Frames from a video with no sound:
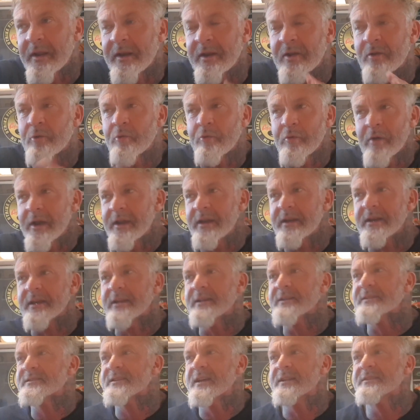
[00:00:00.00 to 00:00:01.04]
in a
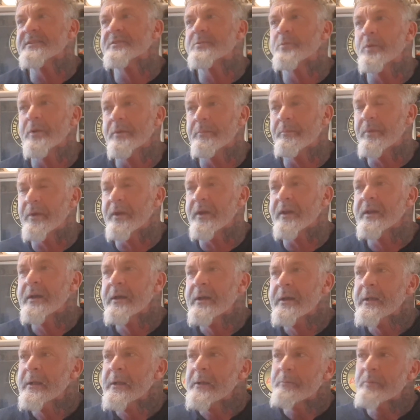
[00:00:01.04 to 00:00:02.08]
grading sense would be,
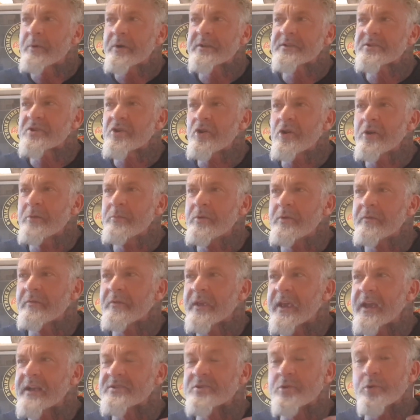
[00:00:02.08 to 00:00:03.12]
by the time you
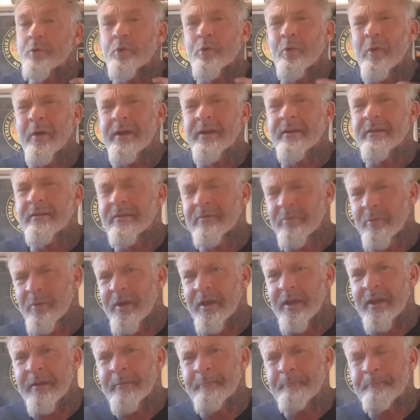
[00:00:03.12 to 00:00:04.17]
get to grade
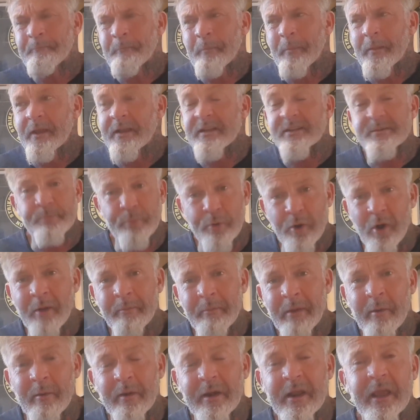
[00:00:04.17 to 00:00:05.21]
3, it's
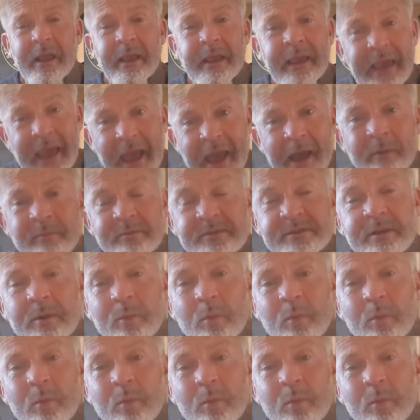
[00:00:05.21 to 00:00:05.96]
primarily counter